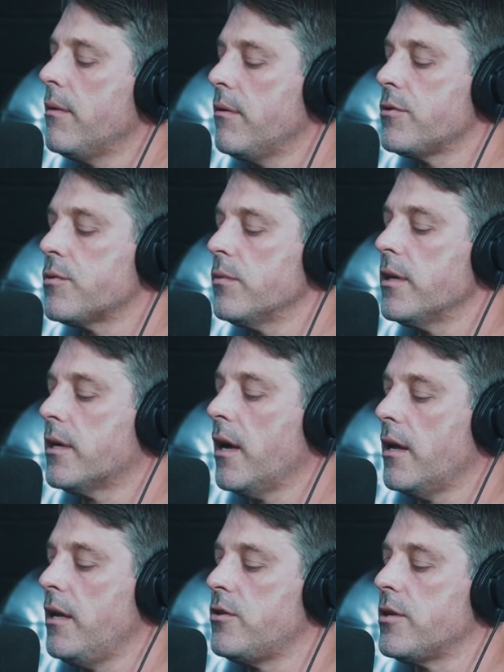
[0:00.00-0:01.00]
there's a really
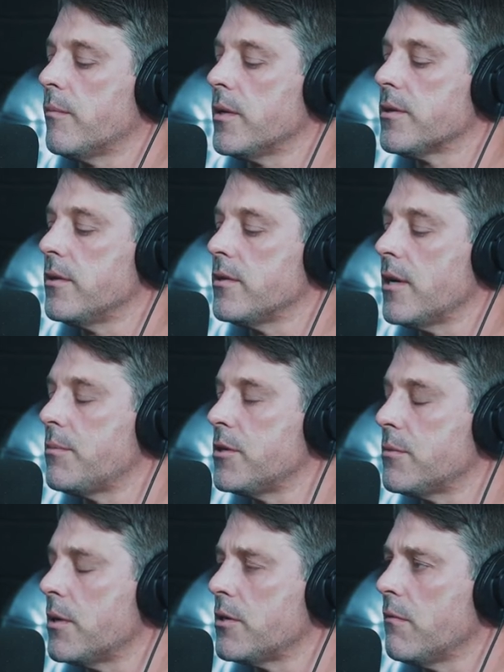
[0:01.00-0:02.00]
kind of interesting misconception,
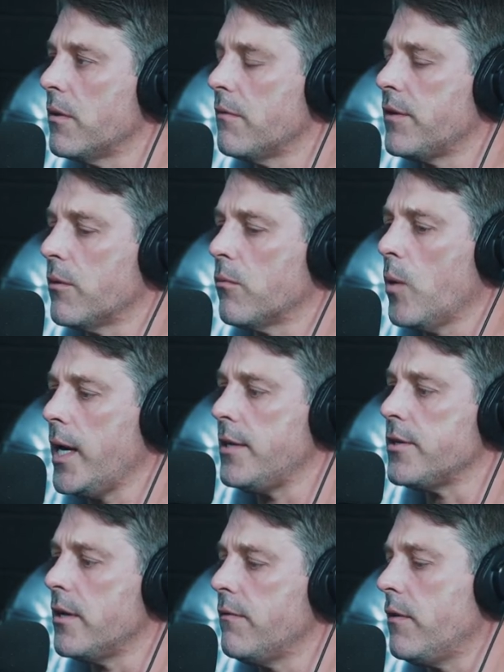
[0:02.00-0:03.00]
especially with lifting
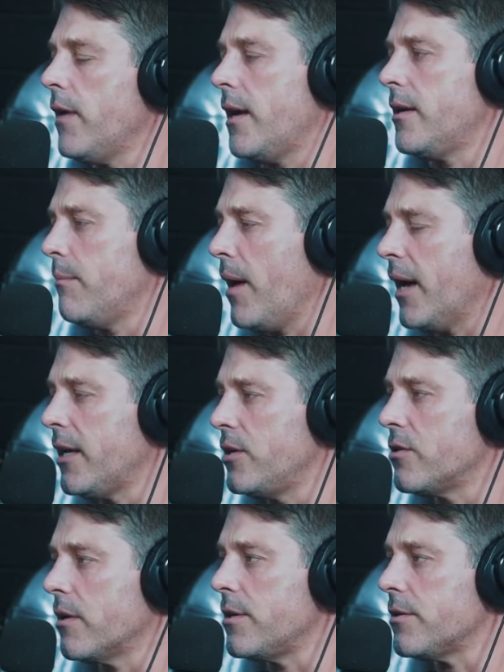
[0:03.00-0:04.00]
weights. And if you've had any back
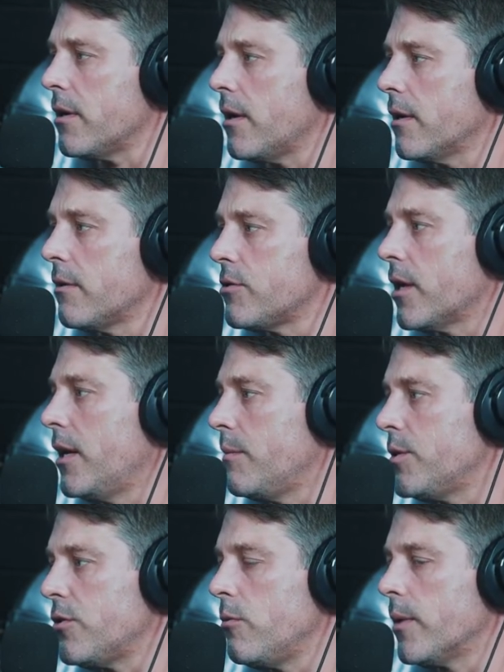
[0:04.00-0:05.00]
injuries, uh, there's a guy
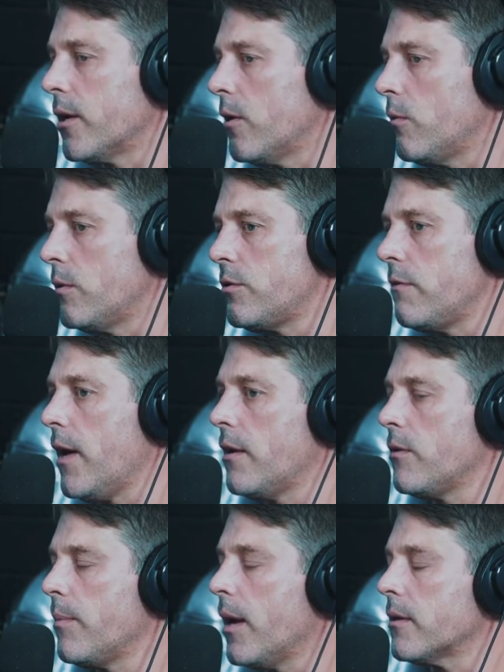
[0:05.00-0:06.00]
named Stu McGill, which we've had
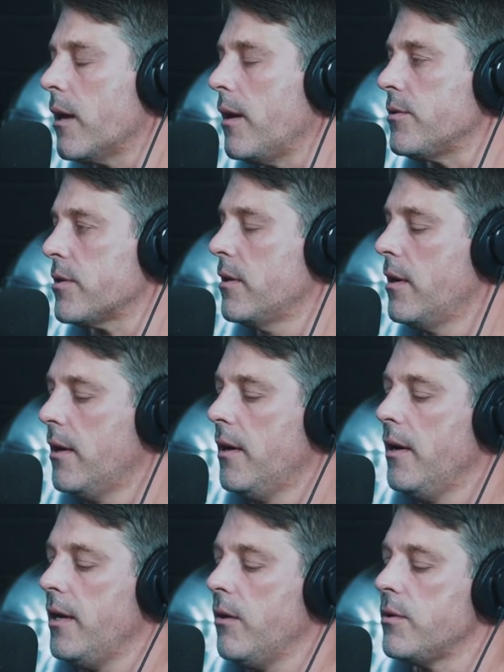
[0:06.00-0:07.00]
on the podcast.
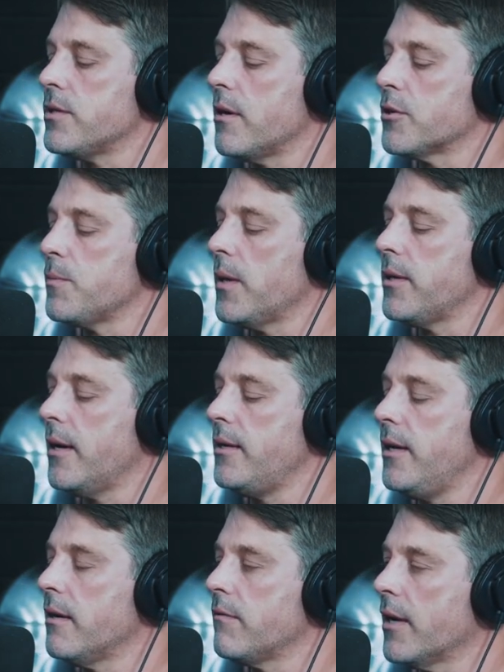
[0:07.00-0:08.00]
He always talks about the
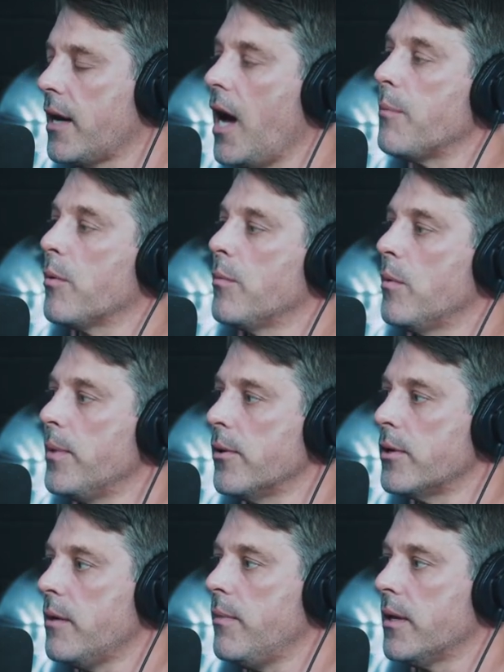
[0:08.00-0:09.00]
idea of like
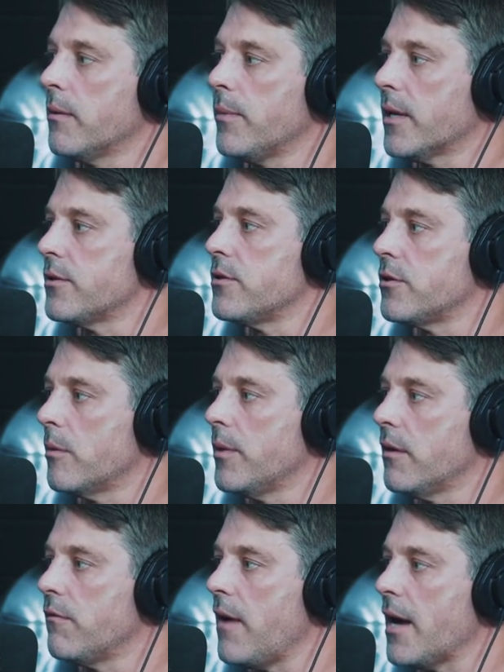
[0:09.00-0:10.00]
hypermobility being the biggest
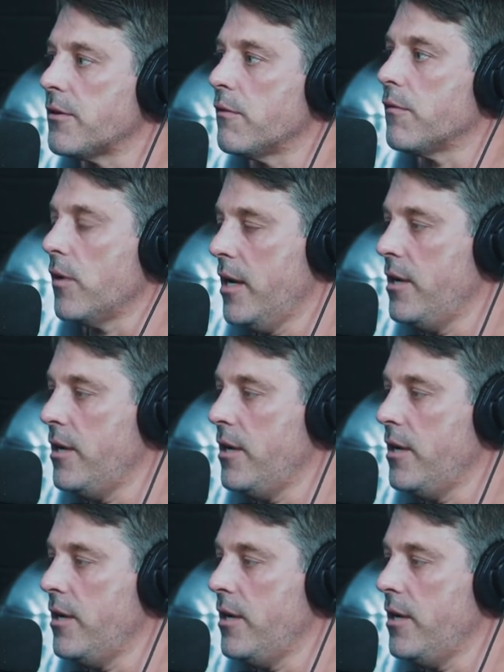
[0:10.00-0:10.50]
determining factor for